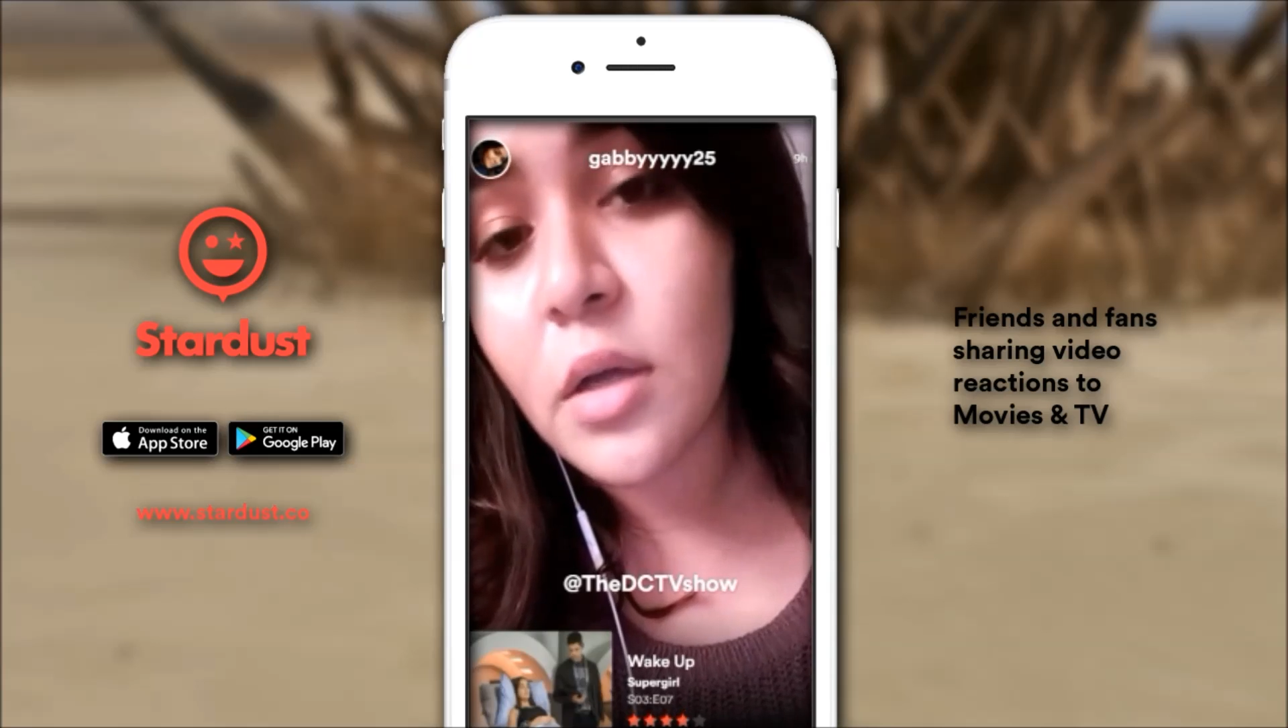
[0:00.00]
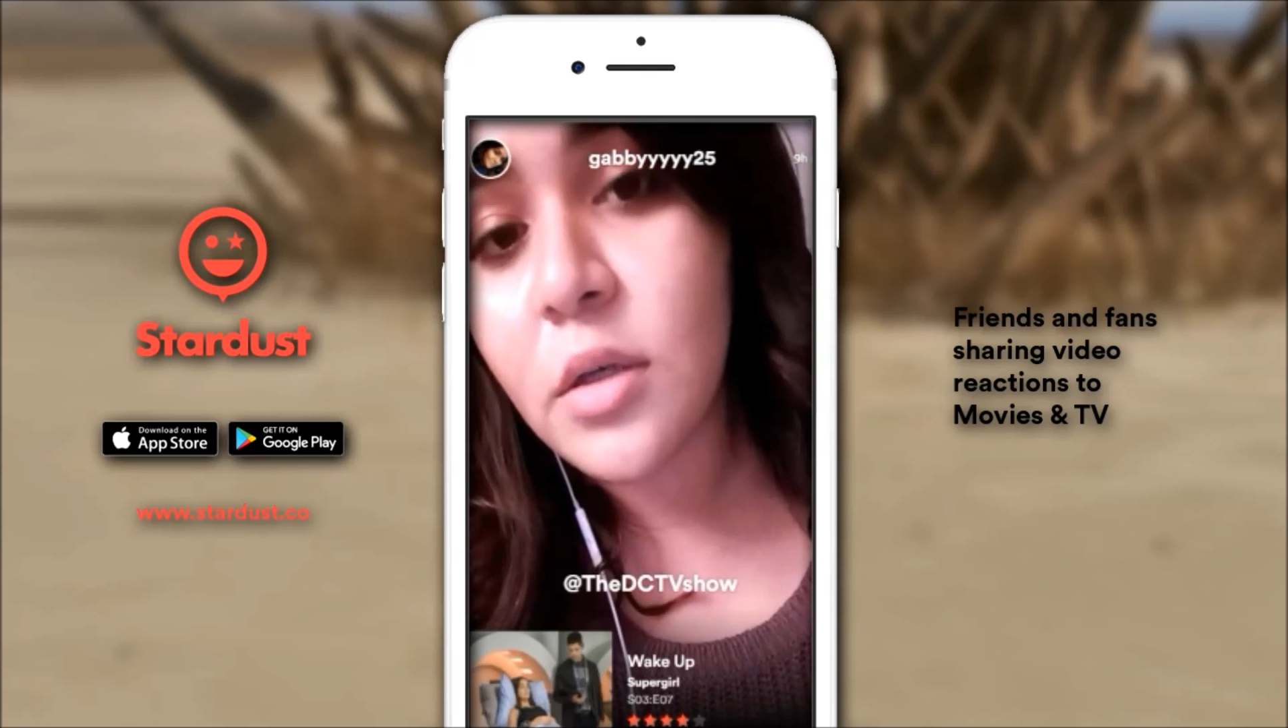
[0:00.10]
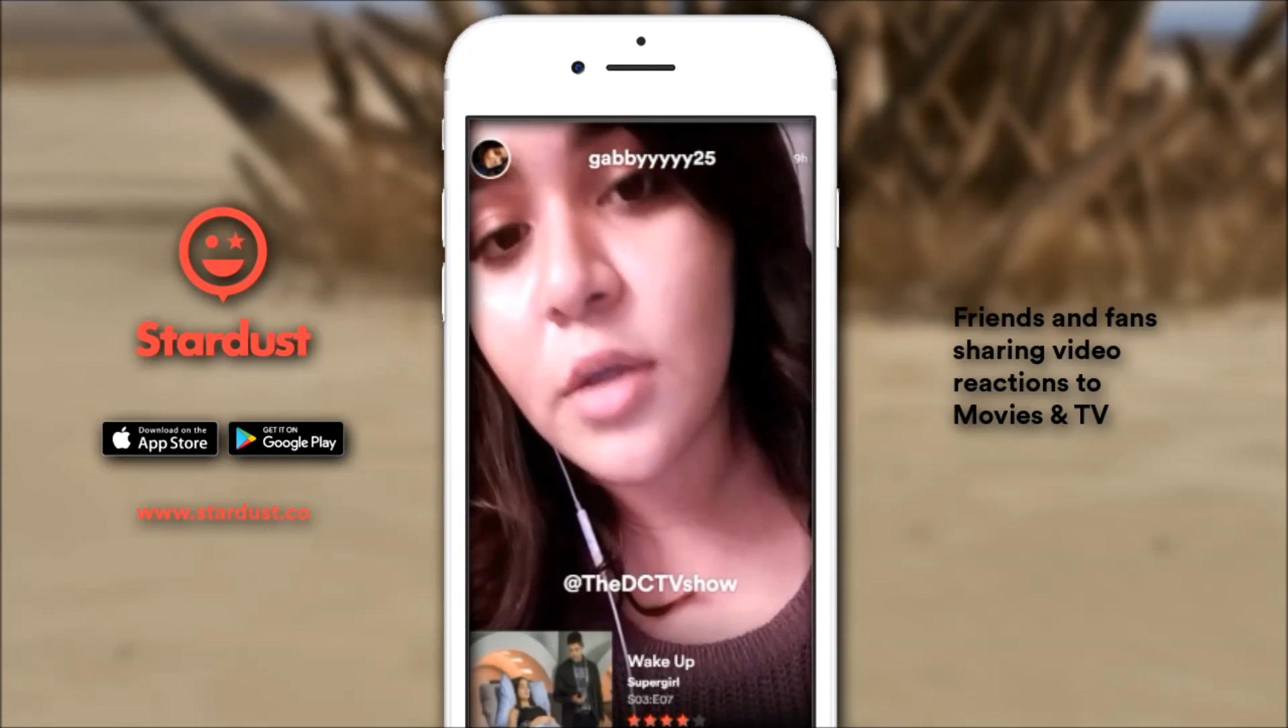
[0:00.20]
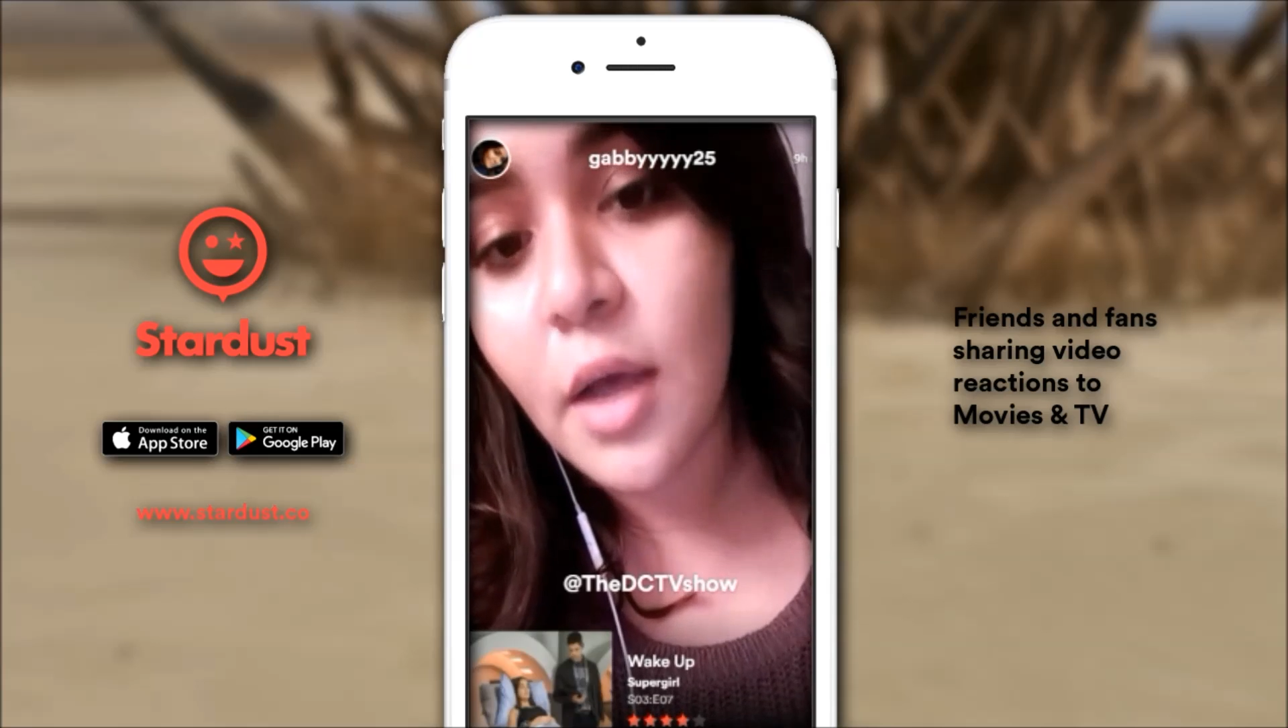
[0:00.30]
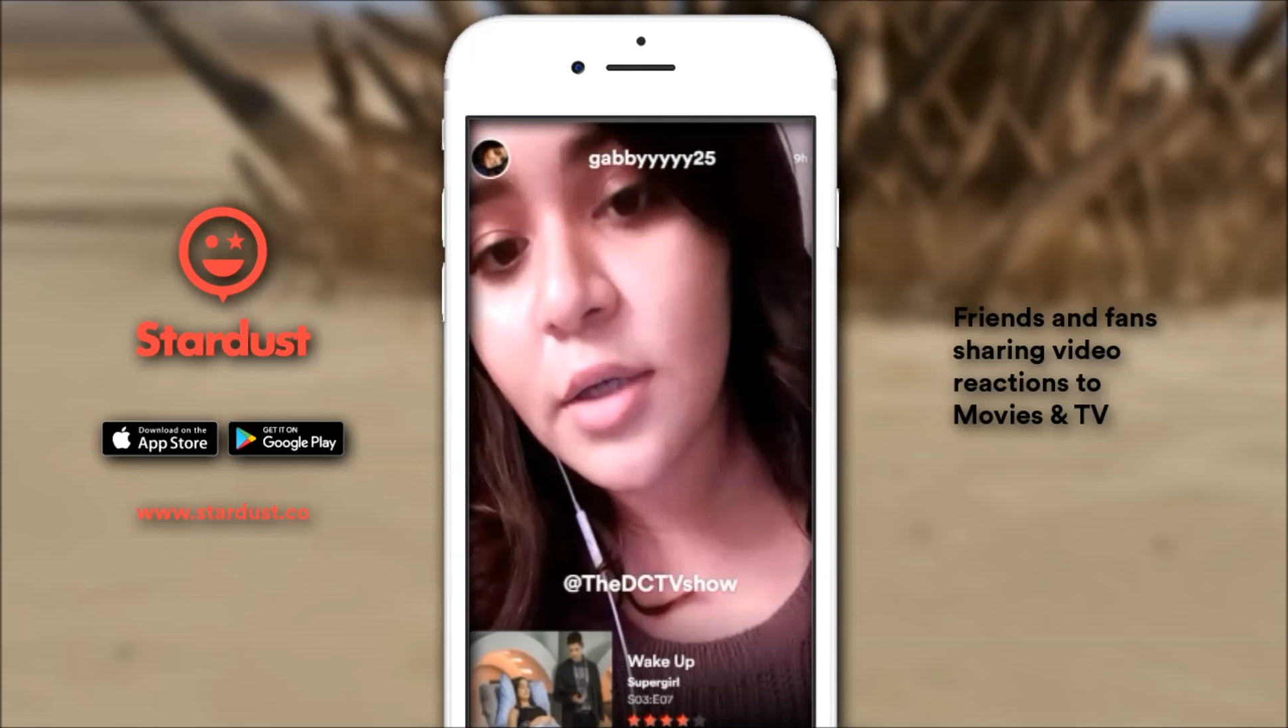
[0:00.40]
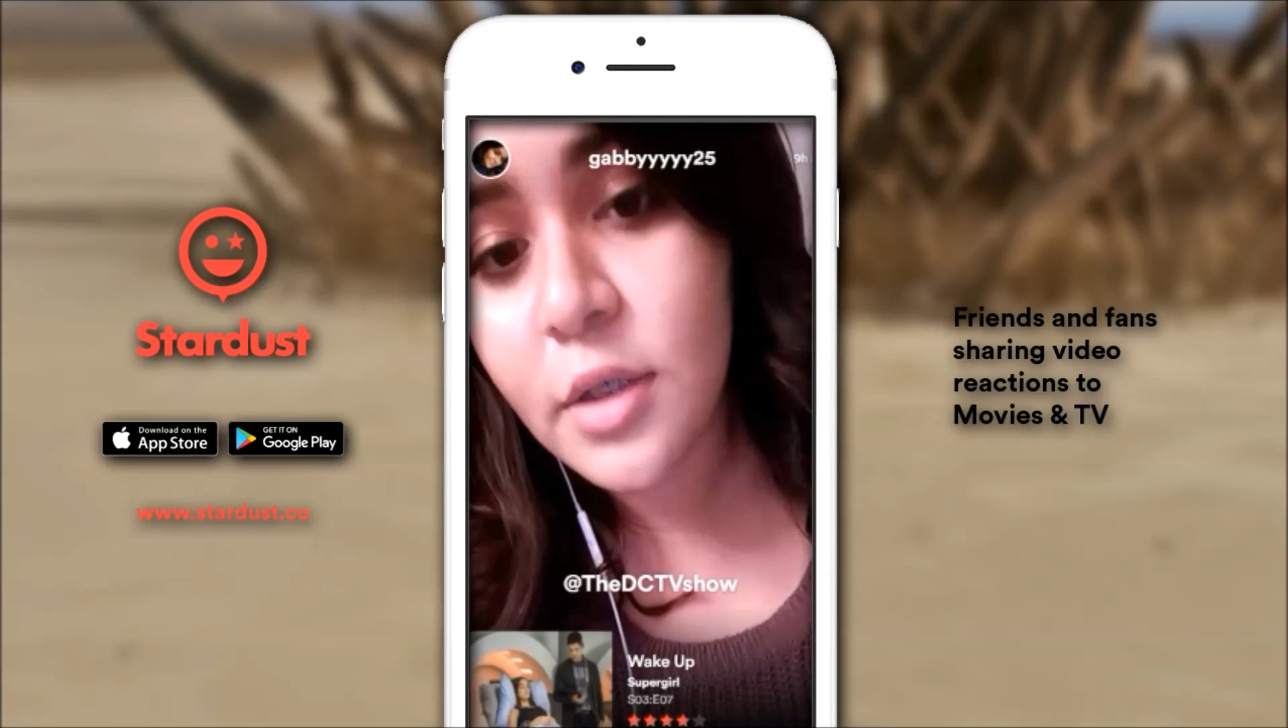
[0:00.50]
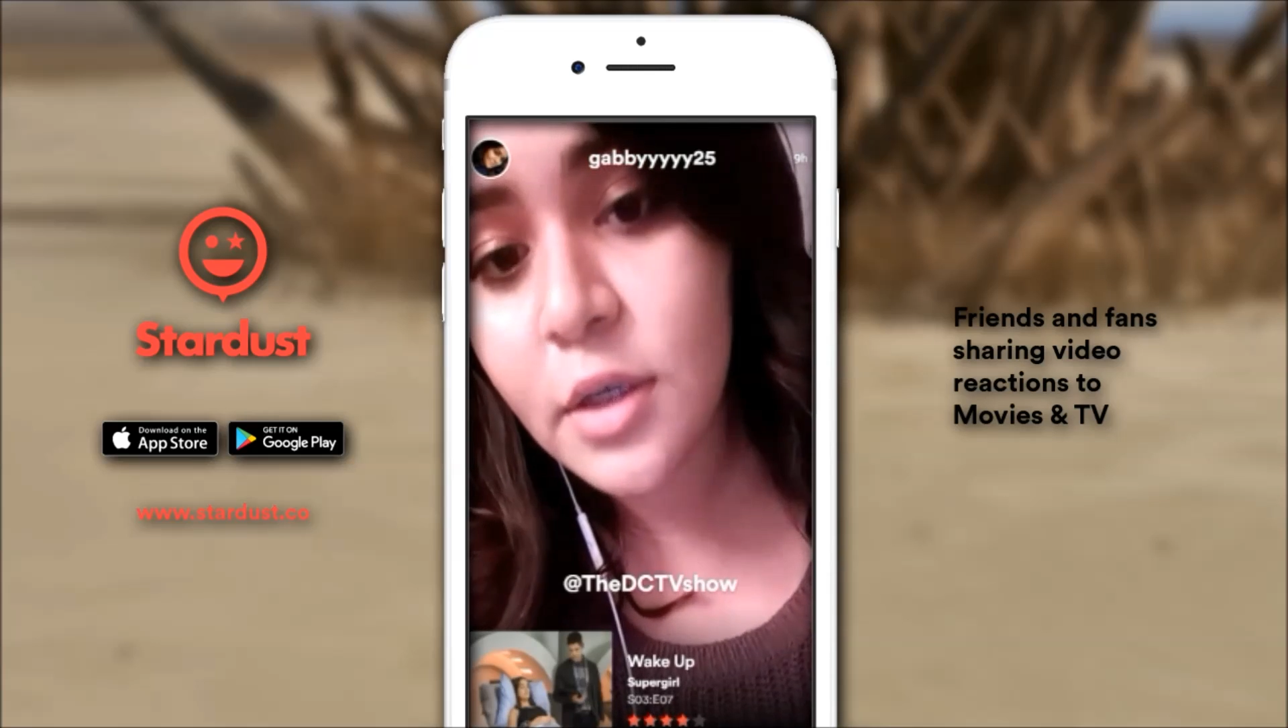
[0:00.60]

talked to